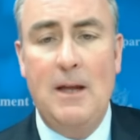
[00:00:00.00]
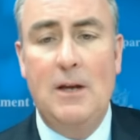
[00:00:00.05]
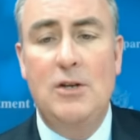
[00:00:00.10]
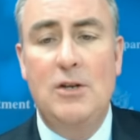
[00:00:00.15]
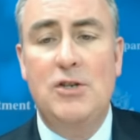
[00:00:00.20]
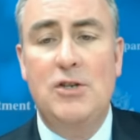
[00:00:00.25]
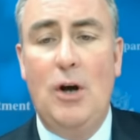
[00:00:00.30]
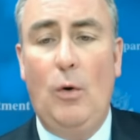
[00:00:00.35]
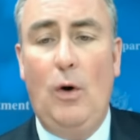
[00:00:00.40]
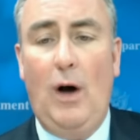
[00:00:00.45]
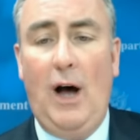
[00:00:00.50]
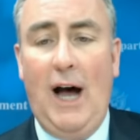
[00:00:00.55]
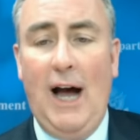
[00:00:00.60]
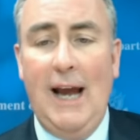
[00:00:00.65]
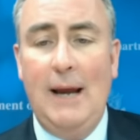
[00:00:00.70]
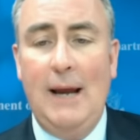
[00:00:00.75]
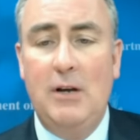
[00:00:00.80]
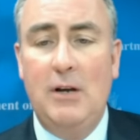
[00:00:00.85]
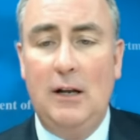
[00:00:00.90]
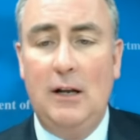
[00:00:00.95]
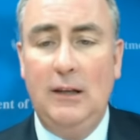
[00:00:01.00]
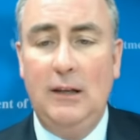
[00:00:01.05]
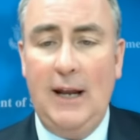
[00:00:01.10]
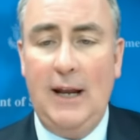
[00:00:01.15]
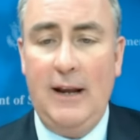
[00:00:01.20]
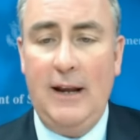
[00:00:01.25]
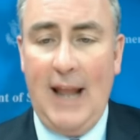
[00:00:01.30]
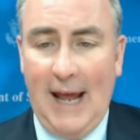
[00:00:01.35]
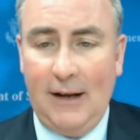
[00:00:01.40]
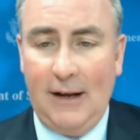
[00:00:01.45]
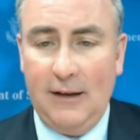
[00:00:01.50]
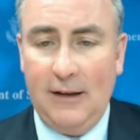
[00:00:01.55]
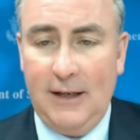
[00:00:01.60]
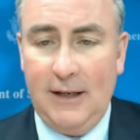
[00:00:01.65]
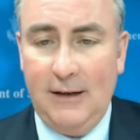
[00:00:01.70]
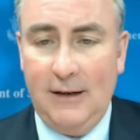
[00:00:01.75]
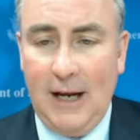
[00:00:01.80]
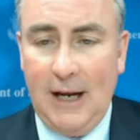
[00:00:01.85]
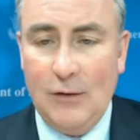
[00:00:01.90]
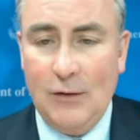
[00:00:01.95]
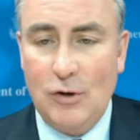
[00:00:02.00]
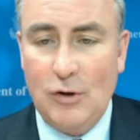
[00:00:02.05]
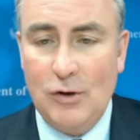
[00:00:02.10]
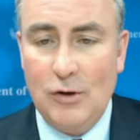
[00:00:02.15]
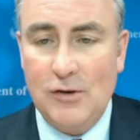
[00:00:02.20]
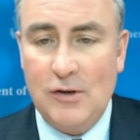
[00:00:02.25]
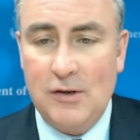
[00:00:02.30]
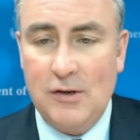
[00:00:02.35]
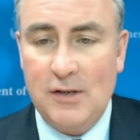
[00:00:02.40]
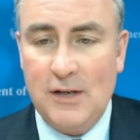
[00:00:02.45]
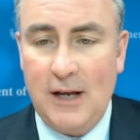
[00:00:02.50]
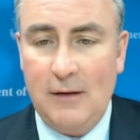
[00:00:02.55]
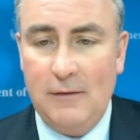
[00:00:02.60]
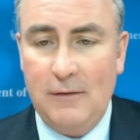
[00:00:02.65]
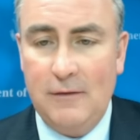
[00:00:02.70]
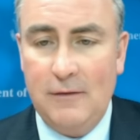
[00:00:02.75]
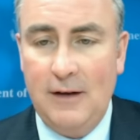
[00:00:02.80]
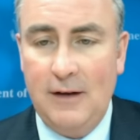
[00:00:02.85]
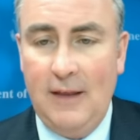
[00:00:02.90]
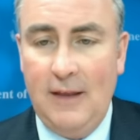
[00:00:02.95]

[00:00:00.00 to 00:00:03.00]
So I am going to let Natalie introduce herself,